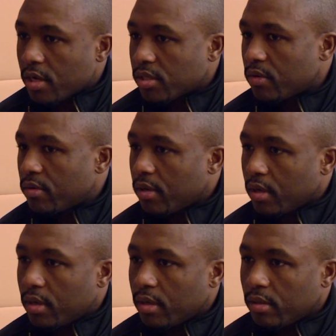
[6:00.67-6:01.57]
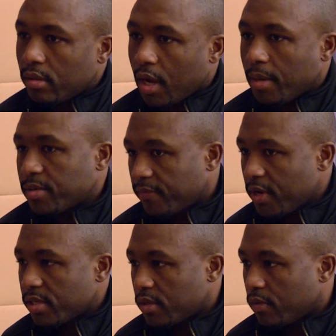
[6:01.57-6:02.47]
certain uh,
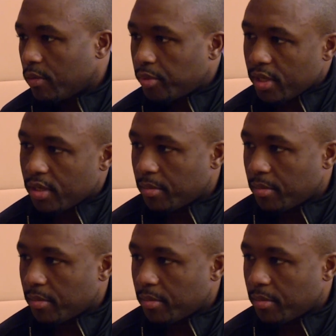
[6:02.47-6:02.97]
observation or opinion